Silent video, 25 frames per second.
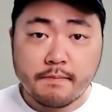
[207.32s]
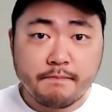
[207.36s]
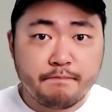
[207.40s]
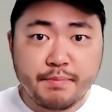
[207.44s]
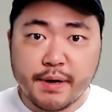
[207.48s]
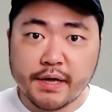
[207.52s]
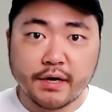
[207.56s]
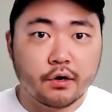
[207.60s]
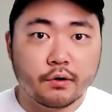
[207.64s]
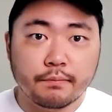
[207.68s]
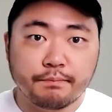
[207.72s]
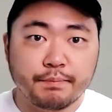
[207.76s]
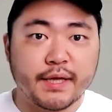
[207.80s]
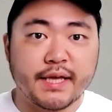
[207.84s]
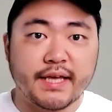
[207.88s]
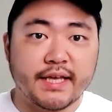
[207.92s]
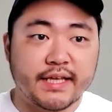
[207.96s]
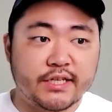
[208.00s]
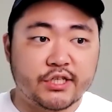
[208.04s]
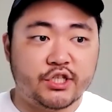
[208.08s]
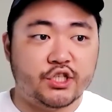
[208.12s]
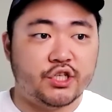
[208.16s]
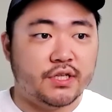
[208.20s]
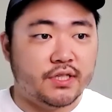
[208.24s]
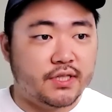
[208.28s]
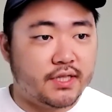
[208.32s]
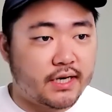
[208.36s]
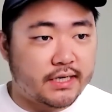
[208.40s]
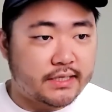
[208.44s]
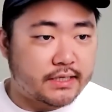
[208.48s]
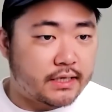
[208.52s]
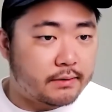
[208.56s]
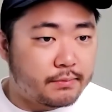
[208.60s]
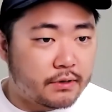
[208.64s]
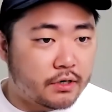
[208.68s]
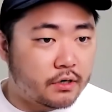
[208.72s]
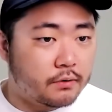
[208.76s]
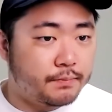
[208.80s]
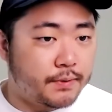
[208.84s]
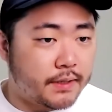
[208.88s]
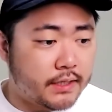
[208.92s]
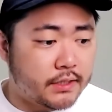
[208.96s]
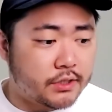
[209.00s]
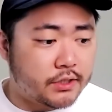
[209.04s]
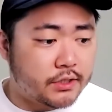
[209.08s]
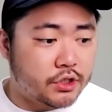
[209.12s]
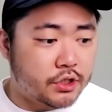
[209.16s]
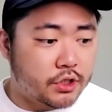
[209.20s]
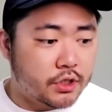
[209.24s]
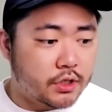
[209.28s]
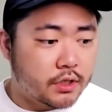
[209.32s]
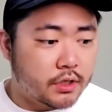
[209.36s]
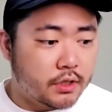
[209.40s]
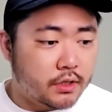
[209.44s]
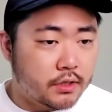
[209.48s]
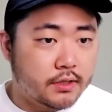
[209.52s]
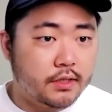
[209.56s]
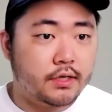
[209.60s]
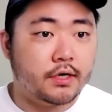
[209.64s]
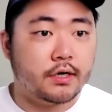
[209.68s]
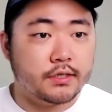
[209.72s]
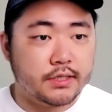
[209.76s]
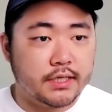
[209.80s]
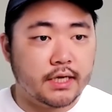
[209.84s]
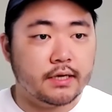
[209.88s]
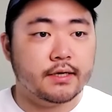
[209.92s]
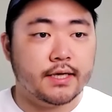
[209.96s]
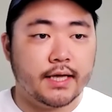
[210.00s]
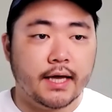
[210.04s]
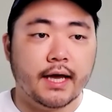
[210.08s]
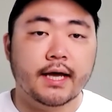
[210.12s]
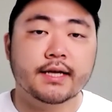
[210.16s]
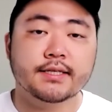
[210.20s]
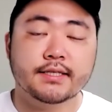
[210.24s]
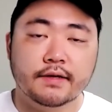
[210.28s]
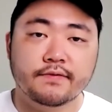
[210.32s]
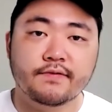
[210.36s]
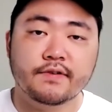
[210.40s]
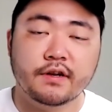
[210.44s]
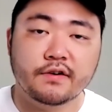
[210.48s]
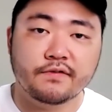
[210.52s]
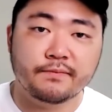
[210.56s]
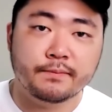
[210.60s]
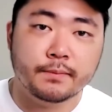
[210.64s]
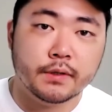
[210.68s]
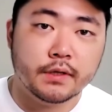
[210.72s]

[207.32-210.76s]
Bitter Peach? Did I say Bitter Peach? Did I say, yeah, I said Bitter.